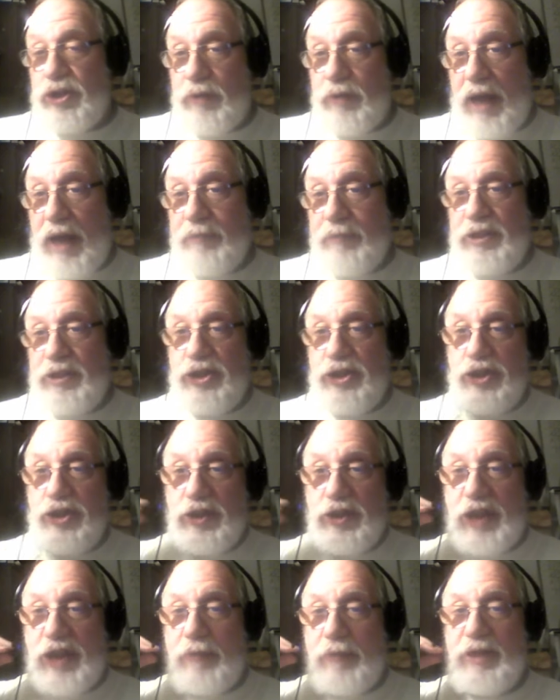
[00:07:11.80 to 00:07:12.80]
So what I'm going to
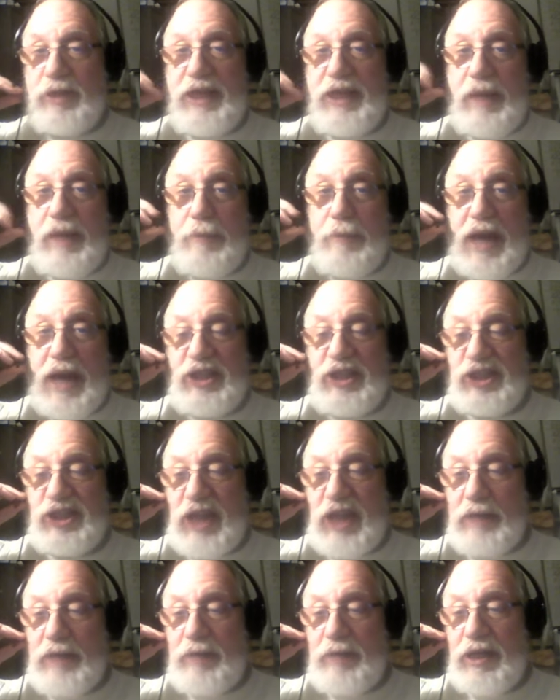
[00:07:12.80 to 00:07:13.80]
do is I'm going to get my
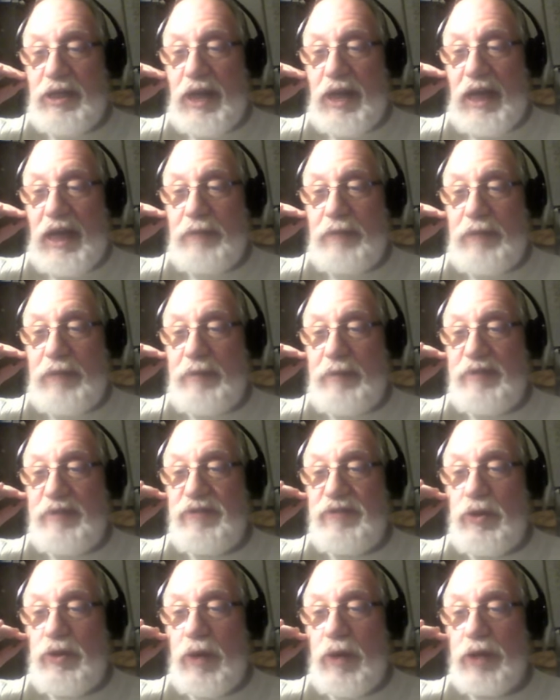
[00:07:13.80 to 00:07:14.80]
segment and maybe
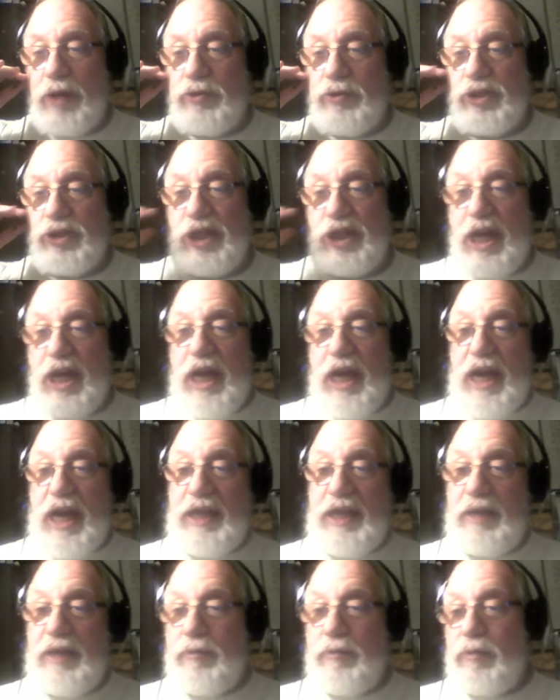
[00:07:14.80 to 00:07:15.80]
a few others,
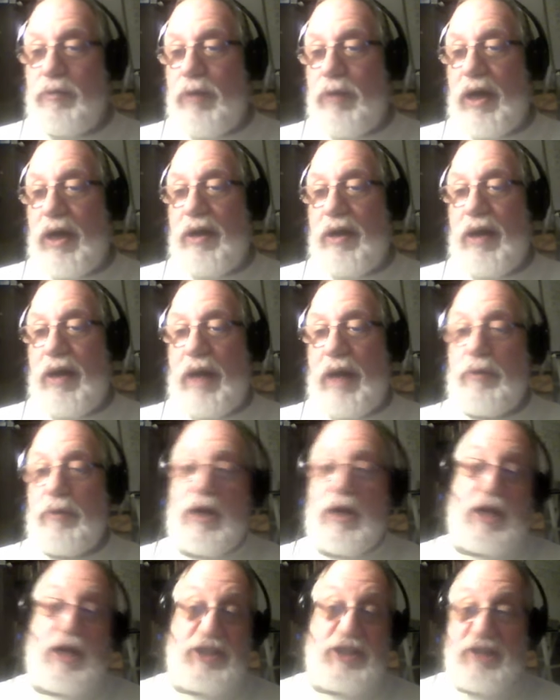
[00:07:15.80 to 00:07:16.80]
and then what?
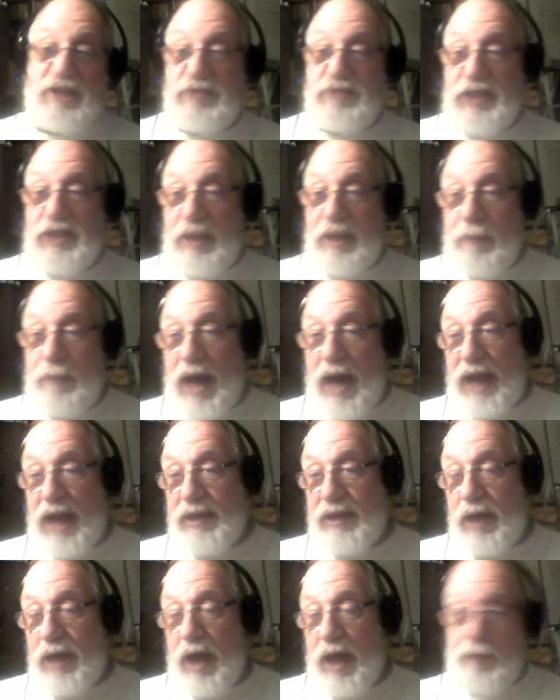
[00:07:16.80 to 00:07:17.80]
Well, I'll definitely get
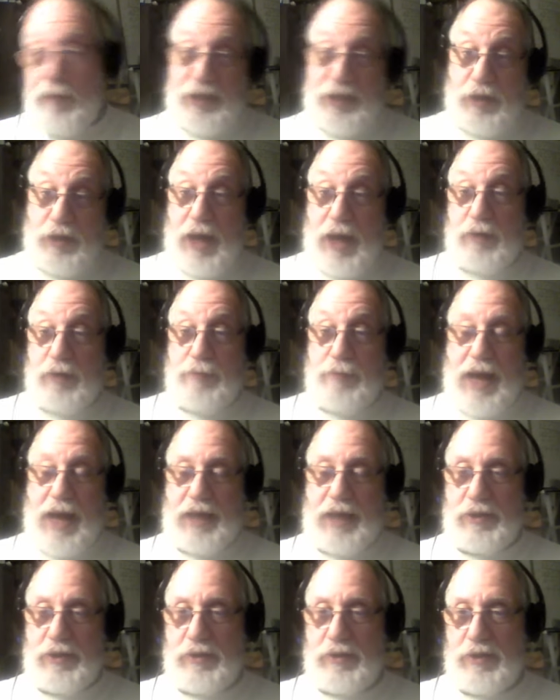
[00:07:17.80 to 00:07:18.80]
mine. I'll be allowed
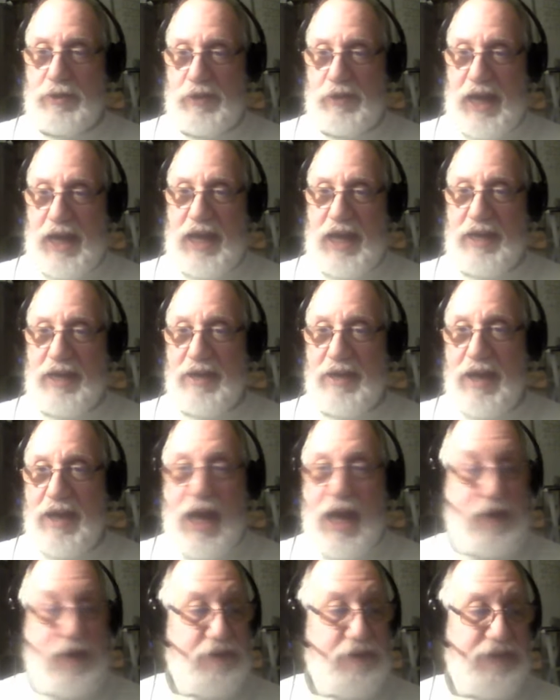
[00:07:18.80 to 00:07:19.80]
mine. Okay,
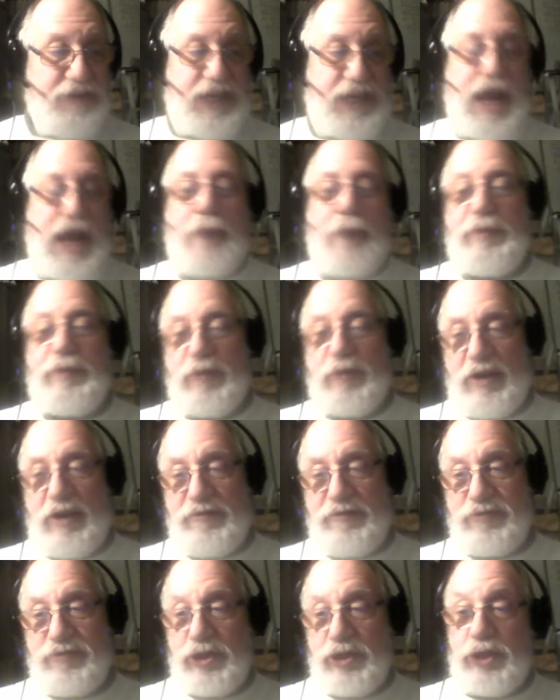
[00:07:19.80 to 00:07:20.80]
I don't have any
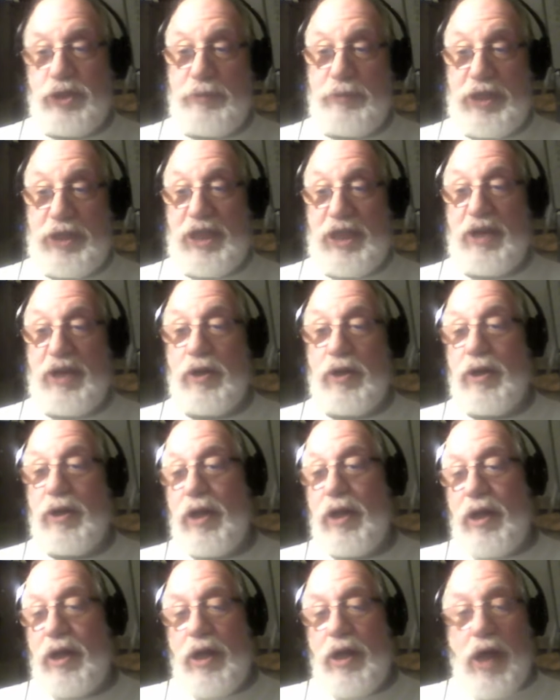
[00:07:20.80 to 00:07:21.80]
copyright infringement there,
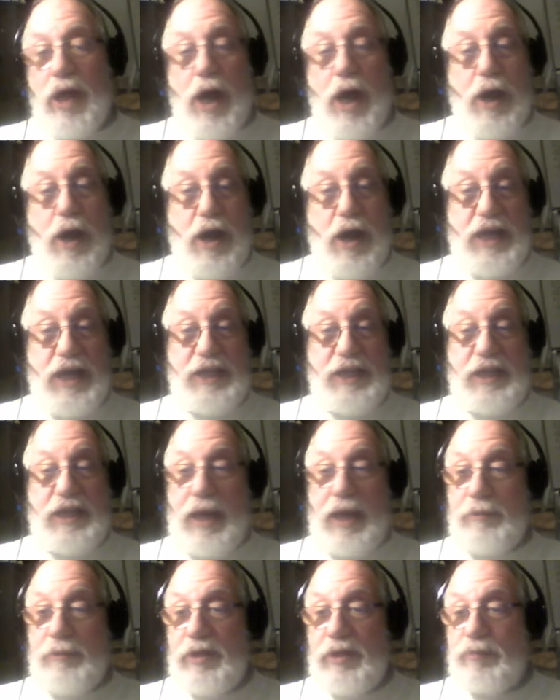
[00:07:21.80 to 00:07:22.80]
and
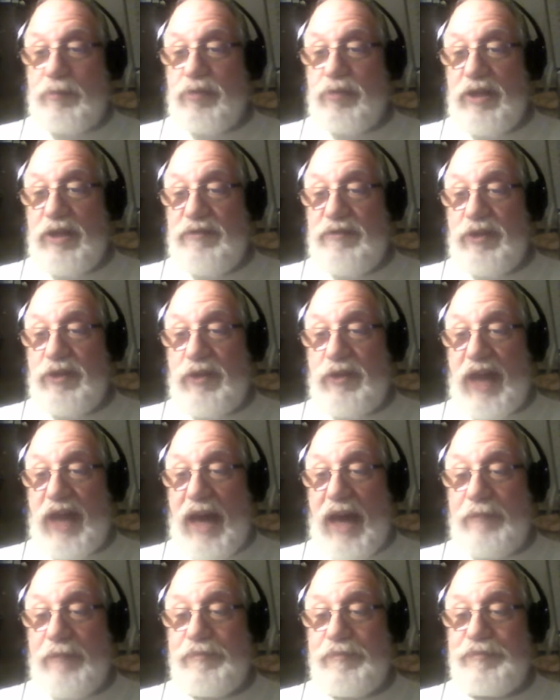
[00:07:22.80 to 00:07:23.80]
then I'm going to preview
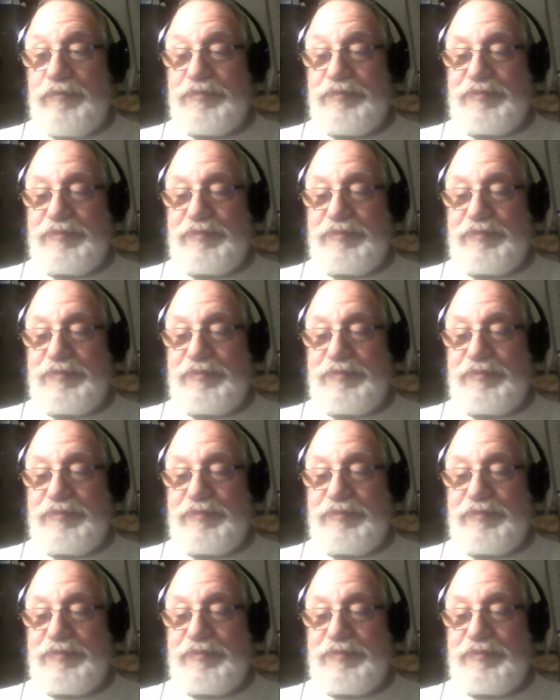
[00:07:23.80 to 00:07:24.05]
that.